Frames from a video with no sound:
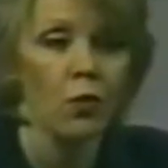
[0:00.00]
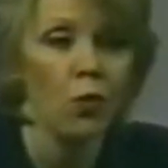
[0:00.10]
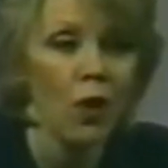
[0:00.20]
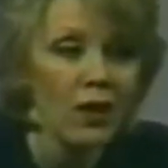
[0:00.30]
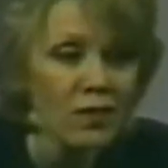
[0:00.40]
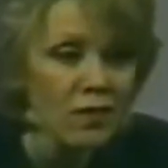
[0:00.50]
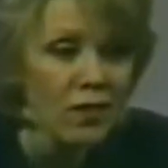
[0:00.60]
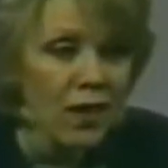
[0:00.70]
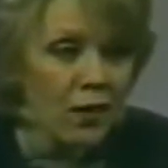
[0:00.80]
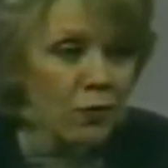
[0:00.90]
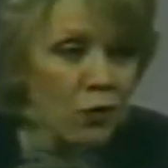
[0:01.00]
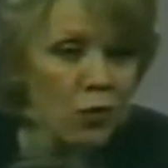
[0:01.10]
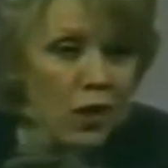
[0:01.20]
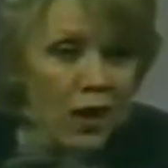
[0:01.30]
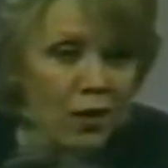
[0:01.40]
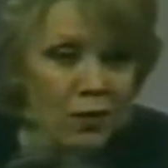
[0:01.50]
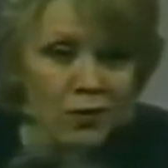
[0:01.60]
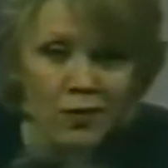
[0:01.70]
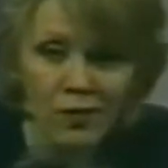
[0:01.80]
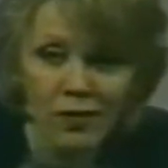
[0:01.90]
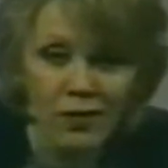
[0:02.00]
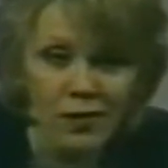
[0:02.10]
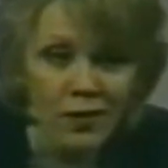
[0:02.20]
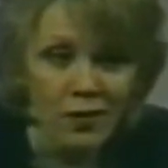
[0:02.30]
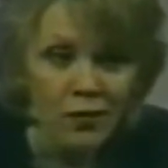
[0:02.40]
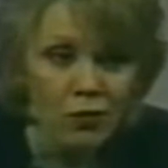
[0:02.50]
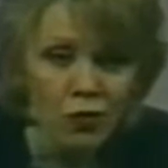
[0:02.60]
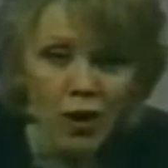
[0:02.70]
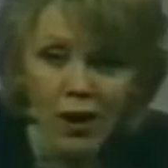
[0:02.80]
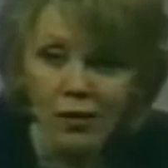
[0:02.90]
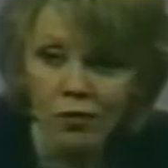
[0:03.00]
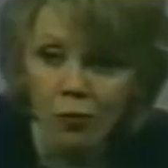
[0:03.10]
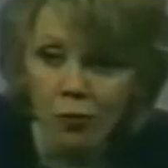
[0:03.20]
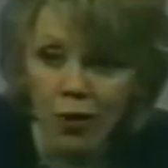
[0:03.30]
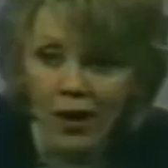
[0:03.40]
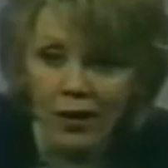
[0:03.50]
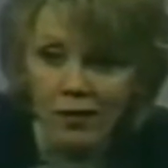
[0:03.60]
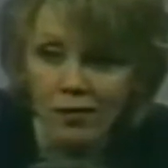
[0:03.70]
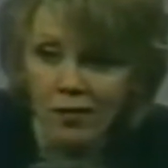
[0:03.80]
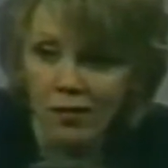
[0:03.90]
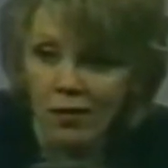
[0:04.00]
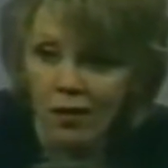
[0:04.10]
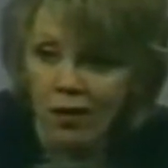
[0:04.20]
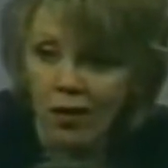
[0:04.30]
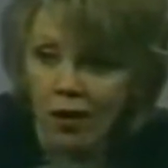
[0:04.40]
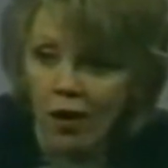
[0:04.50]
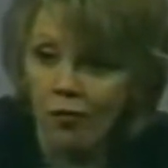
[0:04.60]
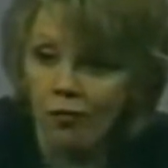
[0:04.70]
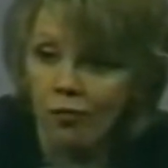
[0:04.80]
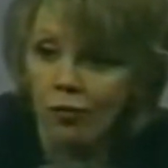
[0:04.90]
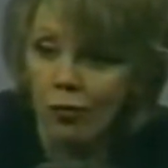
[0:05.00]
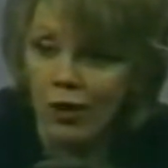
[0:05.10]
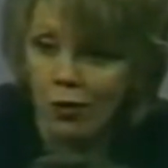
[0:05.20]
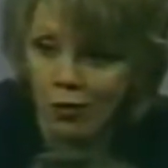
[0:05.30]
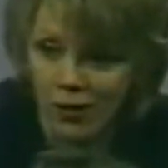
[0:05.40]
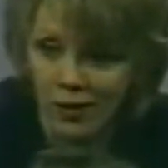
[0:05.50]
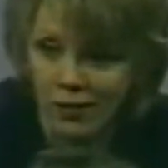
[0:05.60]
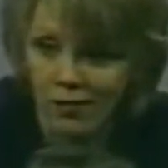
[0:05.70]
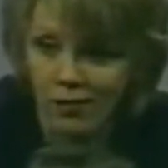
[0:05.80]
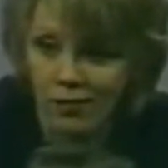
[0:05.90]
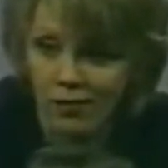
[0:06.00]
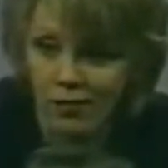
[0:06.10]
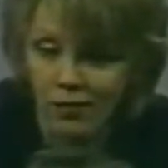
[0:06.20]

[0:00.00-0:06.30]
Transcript: What have you allowed? This child is a product of the recordings.